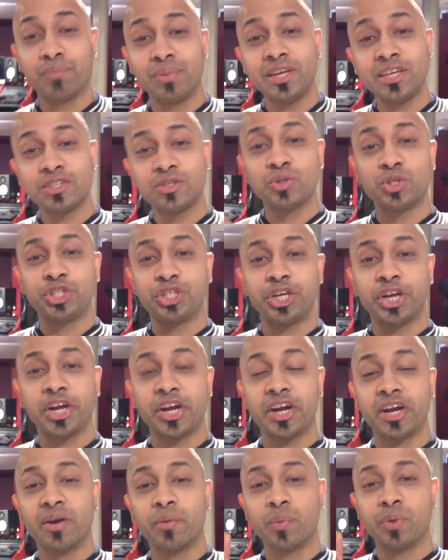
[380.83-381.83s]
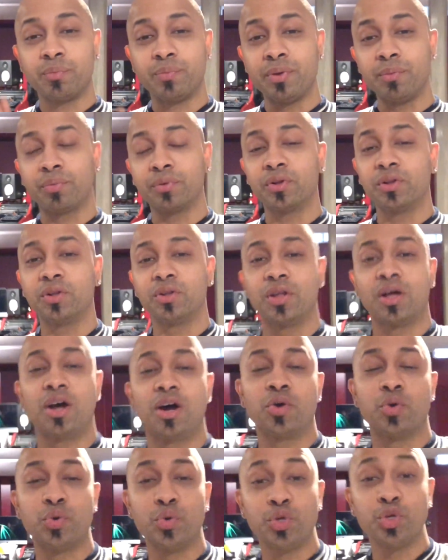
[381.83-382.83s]
please do share it with people
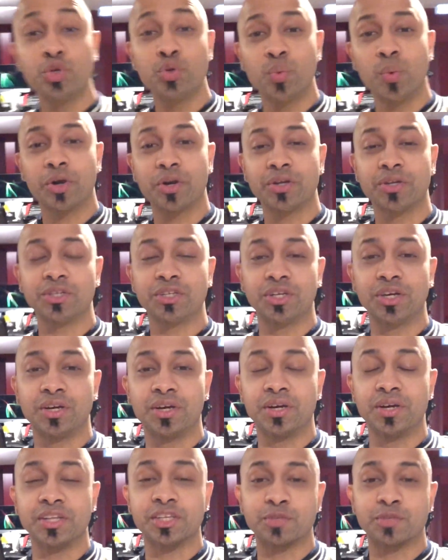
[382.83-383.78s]
uh, who you want to uh,